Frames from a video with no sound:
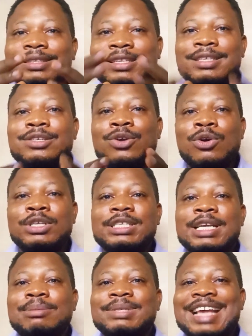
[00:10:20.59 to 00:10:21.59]
These
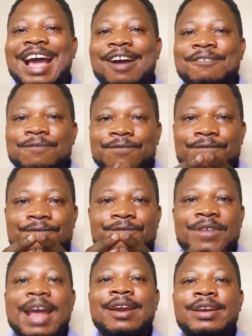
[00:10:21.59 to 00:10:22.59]
concepts are
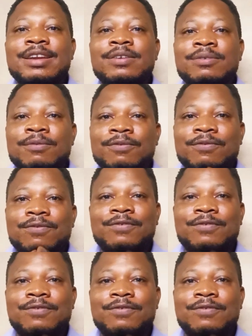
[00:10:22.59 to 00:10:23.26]
very